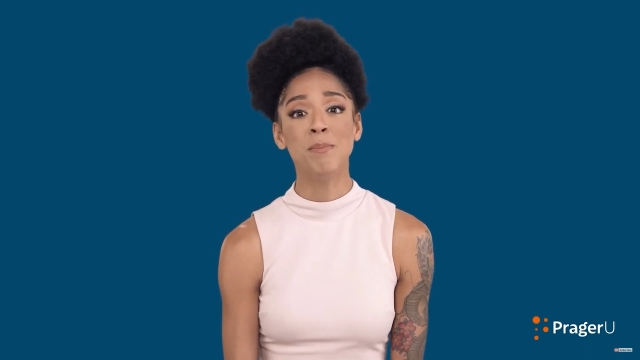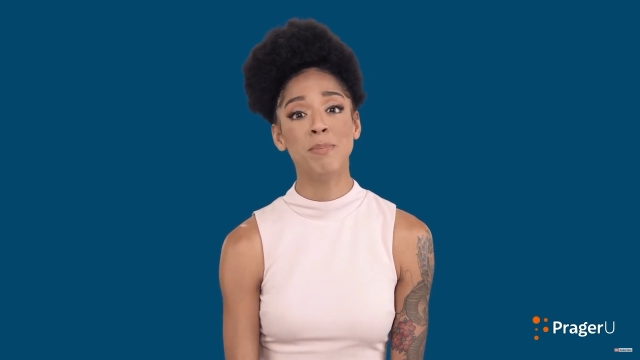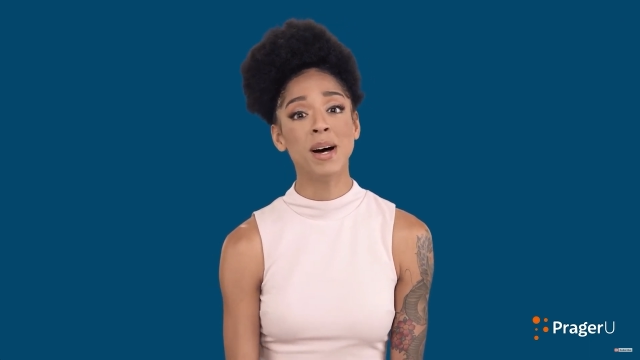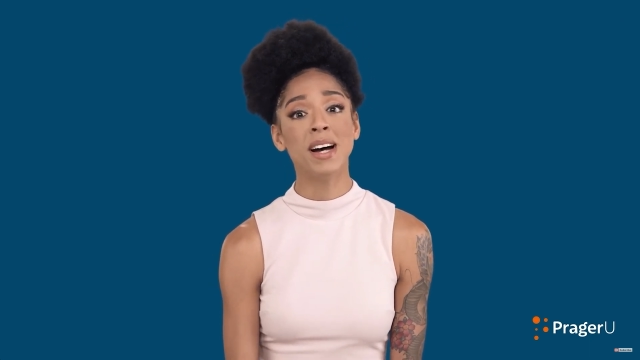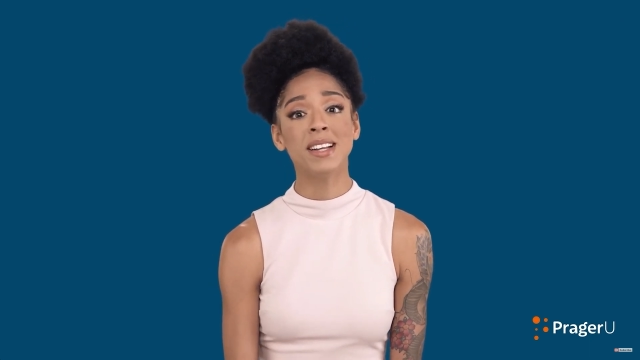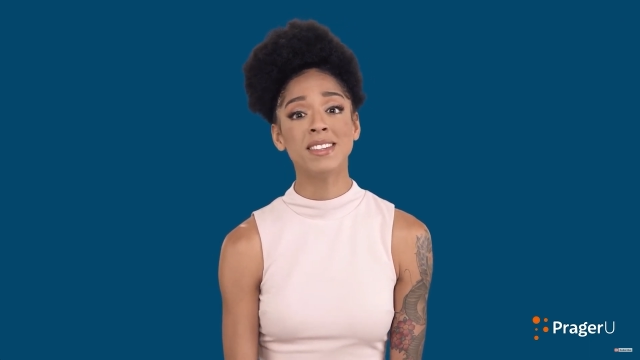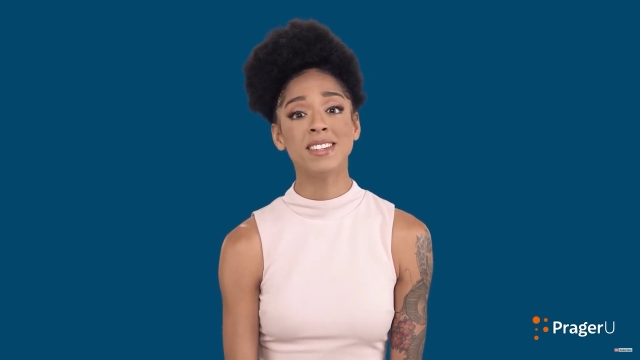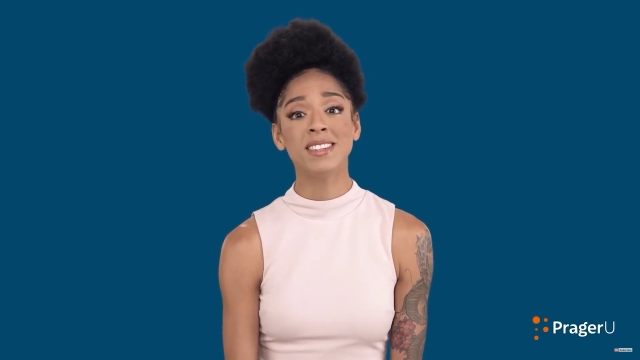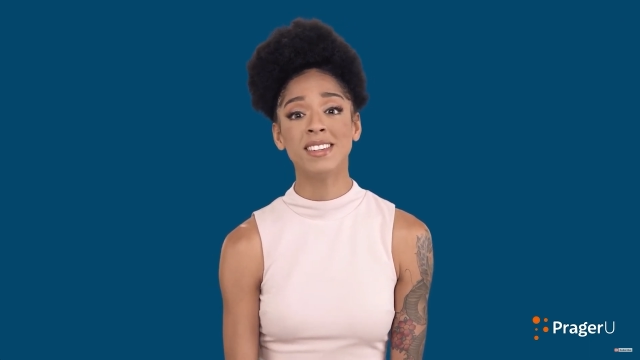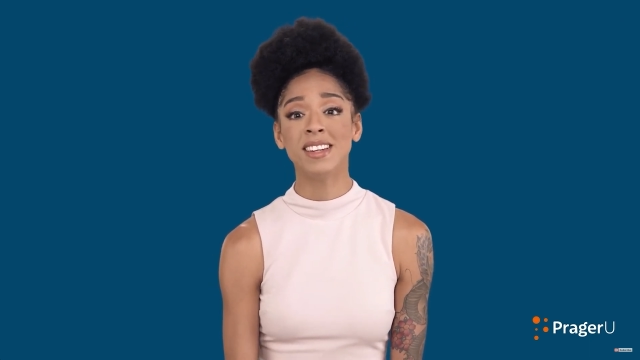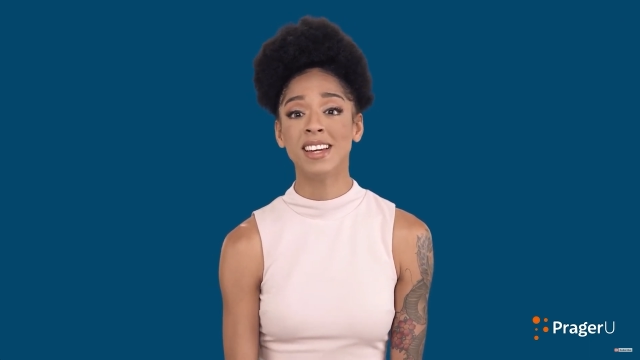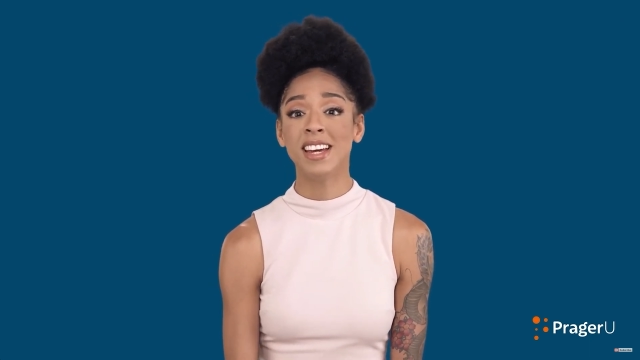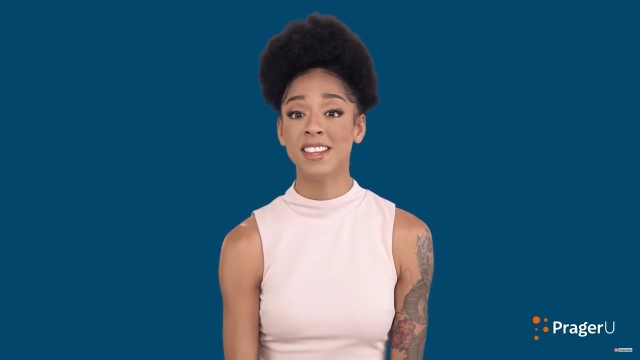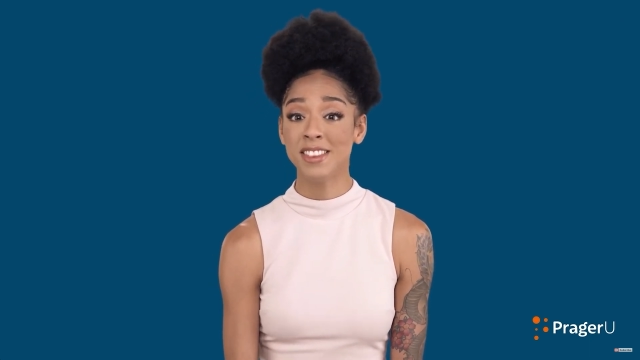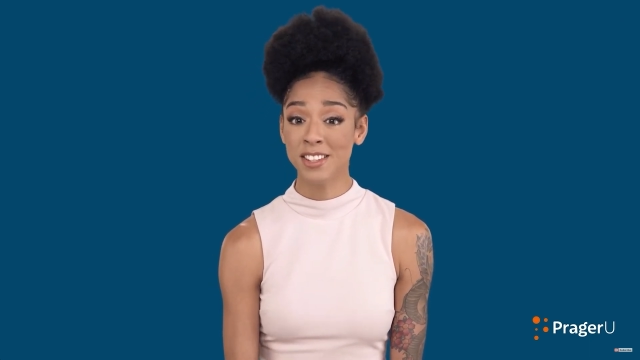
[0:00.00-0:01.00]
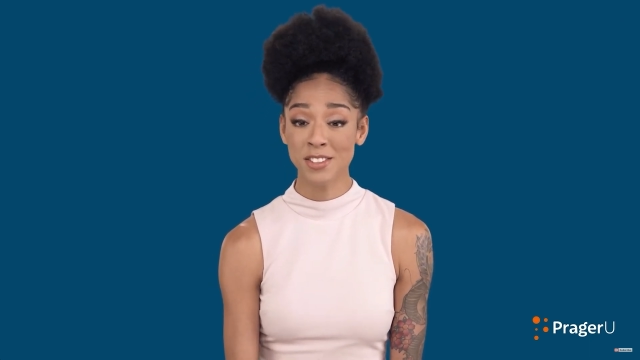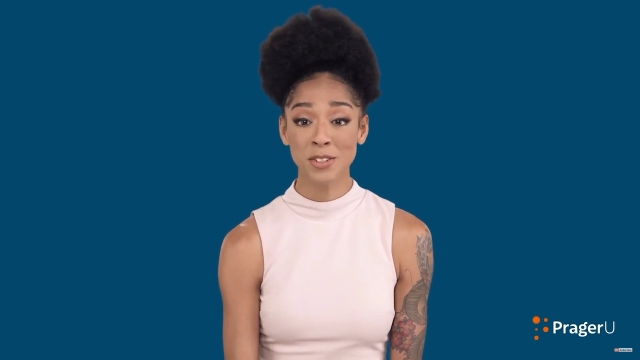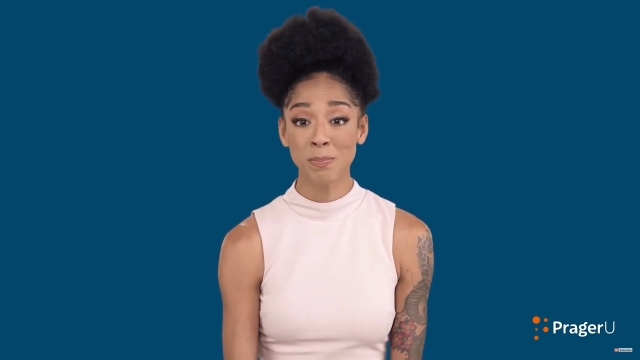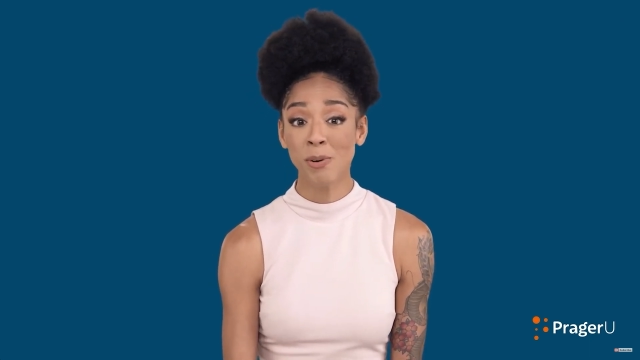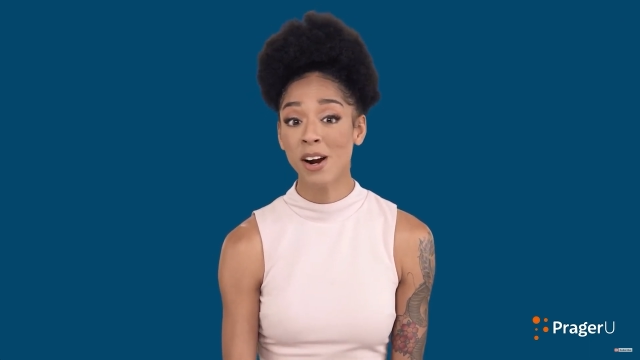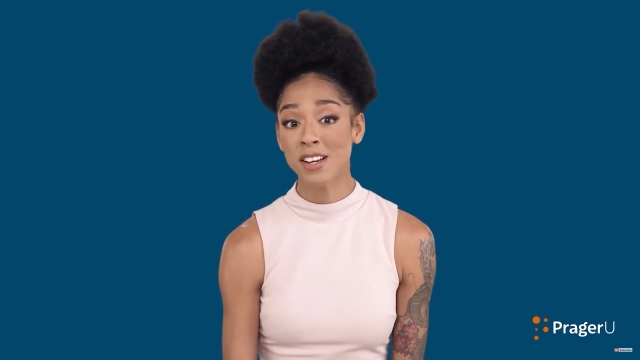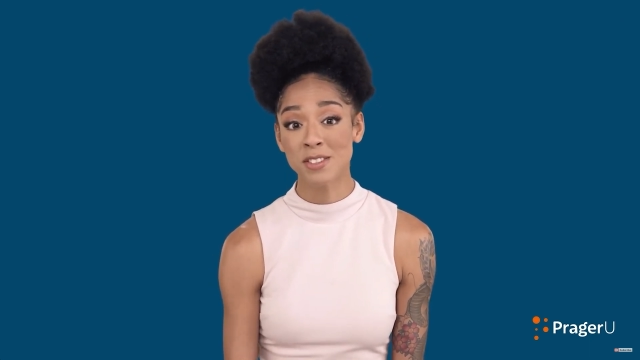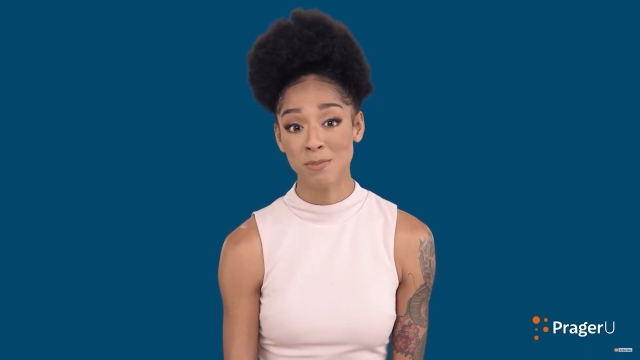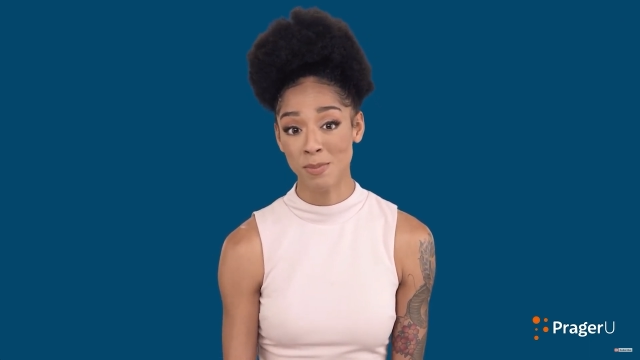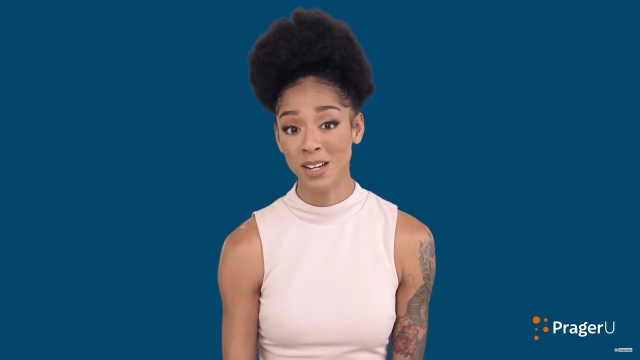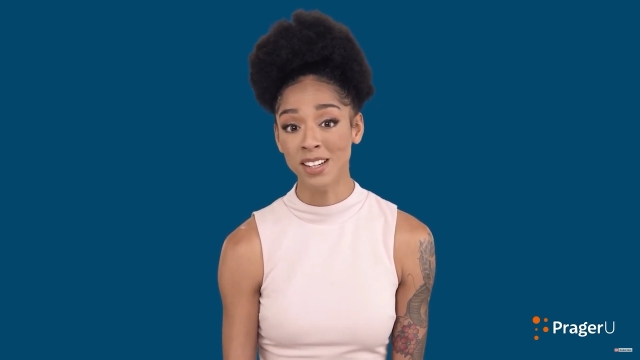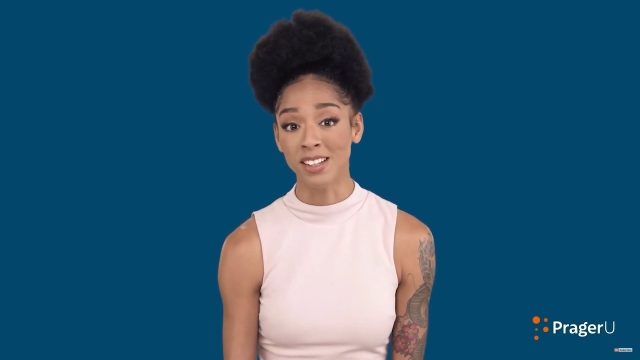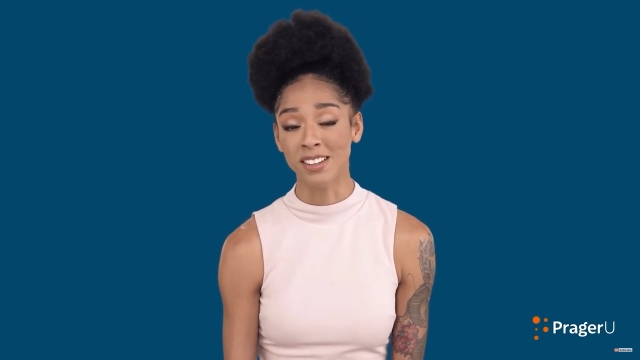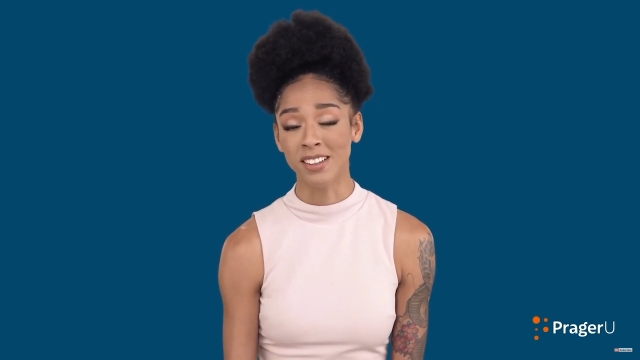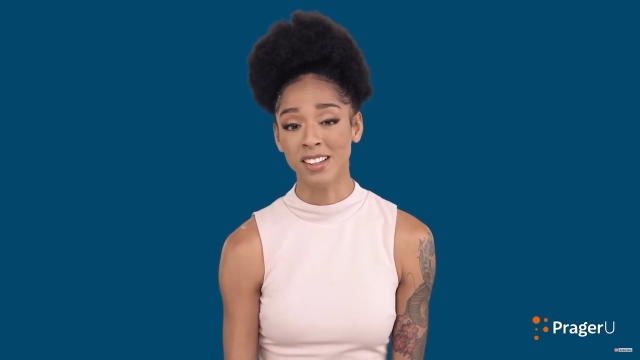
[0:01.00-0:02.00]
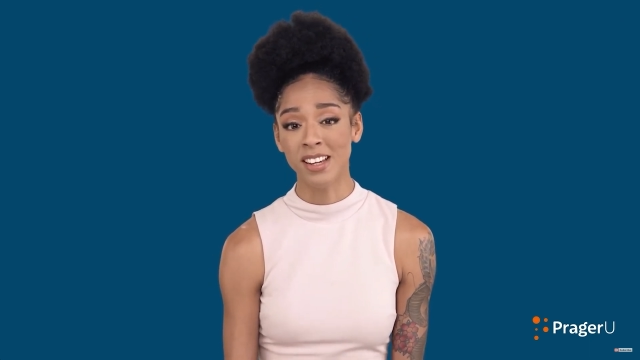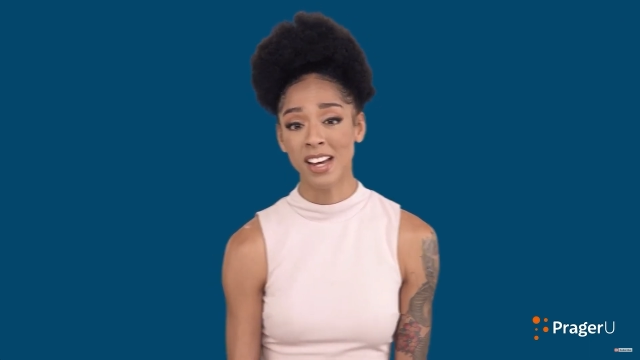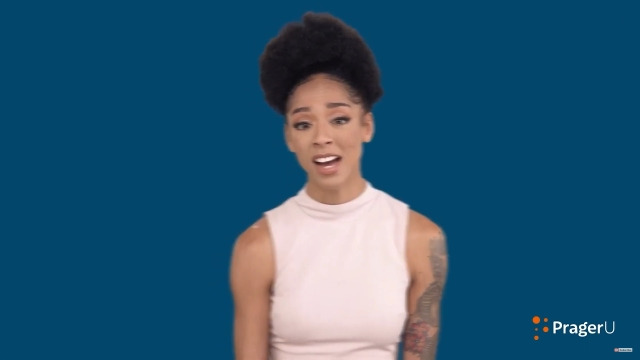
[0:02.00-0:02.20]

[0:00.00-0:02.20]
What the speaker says: But, and this surprised me,